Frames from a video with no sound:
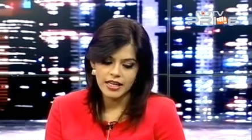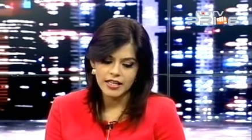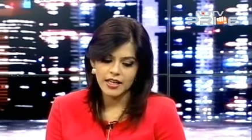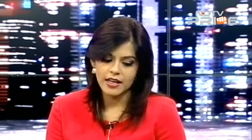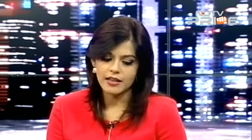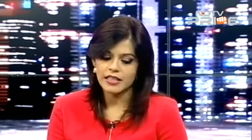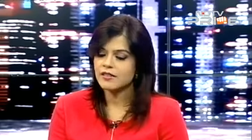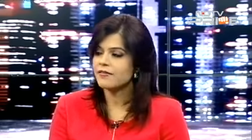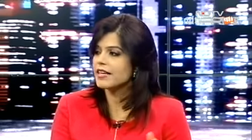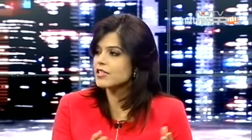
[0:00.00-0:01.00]
It
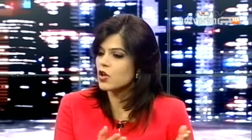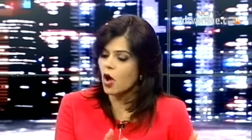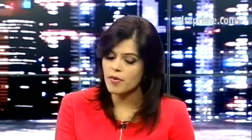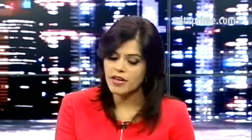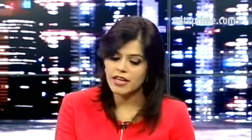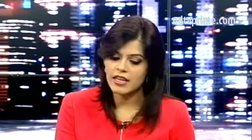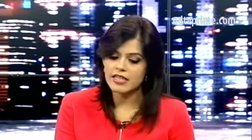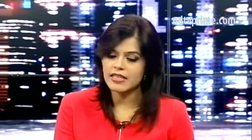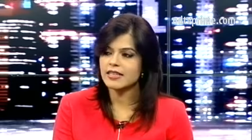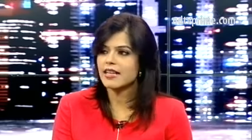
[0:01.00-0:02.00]
defines common
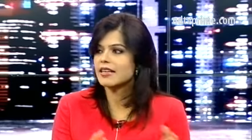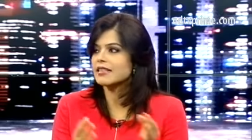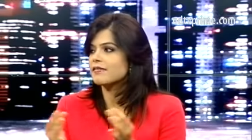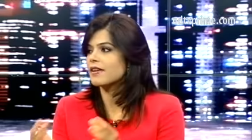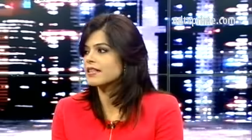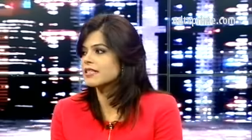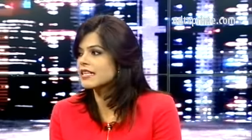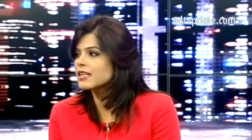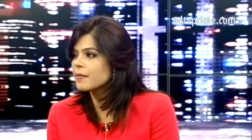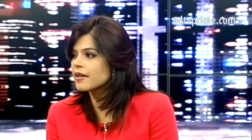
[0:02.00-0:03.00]
areas and then it defines
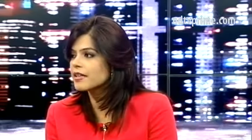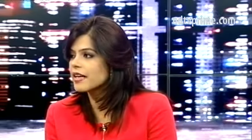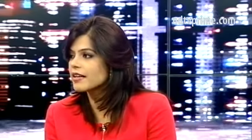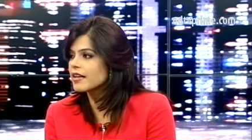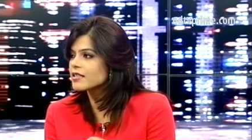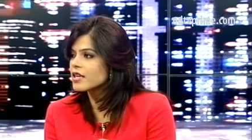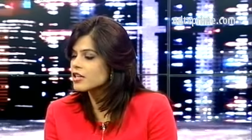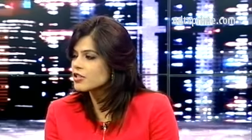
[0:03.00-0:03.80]
independent areas.